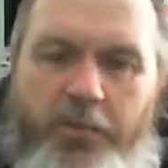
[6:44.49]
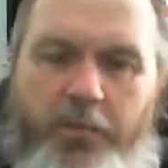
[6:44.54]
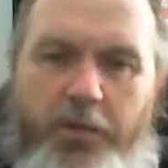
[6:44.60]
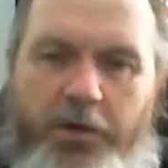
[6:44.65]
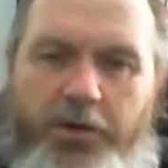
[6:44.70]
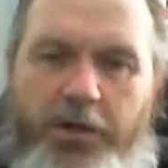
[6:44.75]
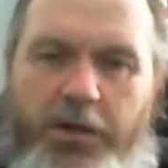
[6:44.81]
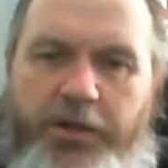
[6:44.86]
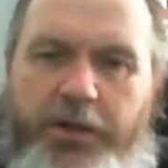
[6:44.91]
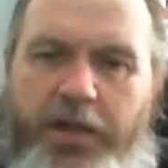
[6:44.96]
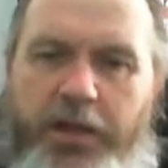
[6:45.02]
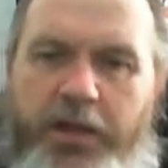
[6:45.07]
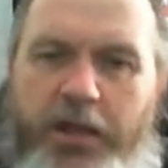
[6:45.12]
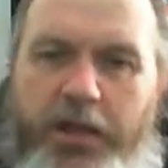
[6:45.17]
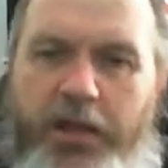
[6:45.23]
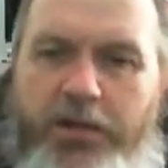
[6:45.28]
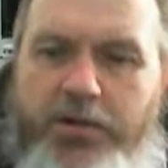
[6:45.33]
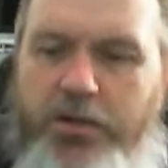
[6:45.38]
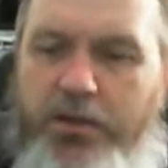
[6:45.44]
But the thing
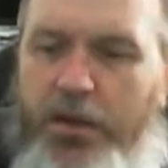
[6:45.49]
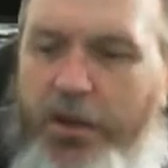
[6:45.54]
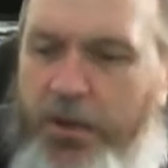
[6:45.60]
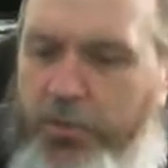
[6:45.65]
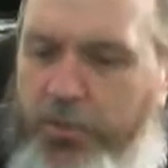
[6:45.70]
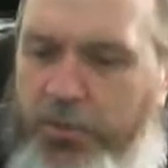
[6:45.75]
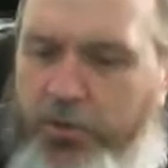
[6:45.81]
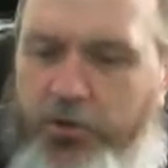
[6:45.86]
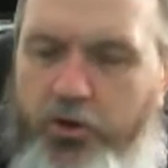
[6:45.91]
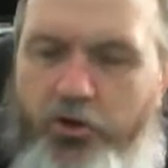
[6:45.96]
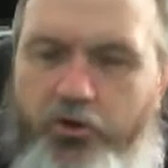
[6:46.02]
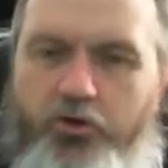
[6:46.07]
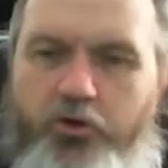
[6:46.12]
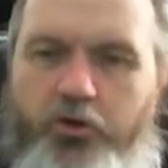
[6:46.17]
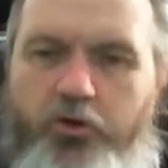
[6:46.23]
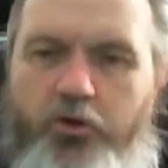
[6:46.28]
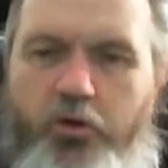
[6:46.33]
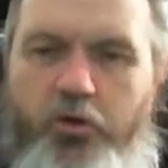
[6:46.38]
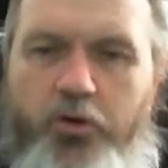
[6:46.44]
is, Mr.
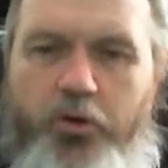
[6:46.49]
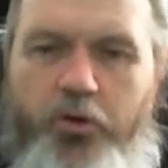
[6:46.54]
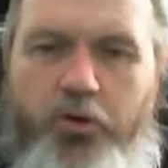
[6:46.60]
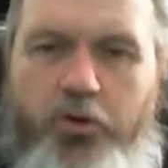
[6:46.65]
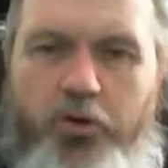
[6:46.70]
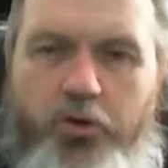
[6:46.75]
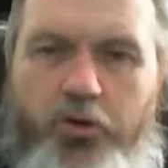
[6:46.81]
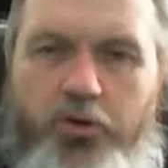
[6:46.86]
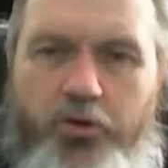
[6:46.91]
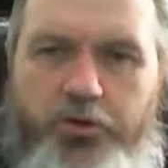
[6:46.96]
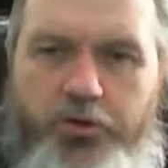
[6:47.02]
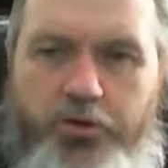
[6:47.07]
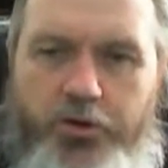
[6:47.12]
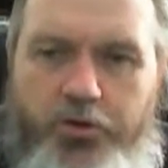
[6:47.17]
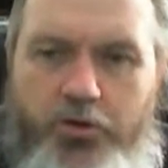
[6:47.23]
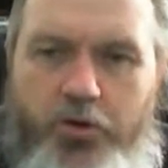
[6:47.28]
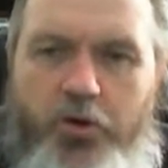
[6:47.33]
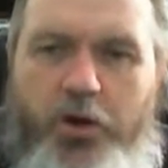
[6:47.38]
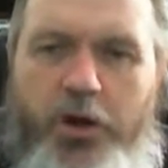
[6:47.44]
Trudeau,
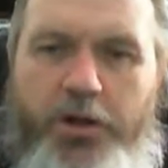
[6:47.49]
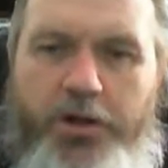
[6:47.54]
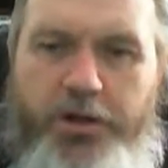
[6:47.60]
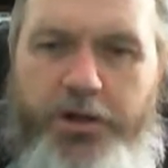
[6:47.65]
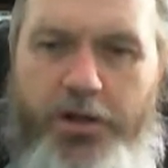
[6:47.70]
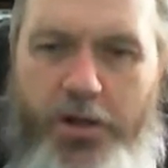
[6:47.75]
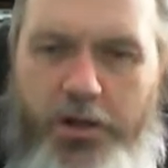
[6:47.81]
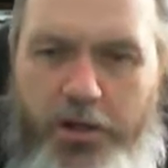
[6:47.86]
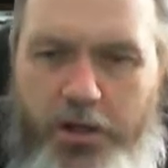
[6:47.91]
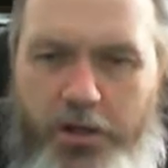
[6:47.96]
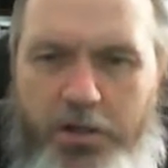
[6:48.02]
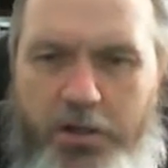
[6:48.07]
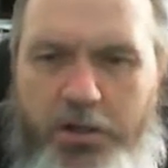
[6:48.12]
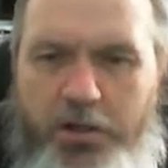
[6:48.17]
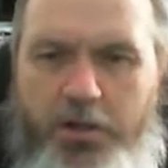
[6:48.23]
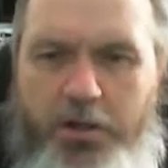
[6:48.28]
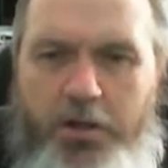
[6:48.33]
you're a sucker.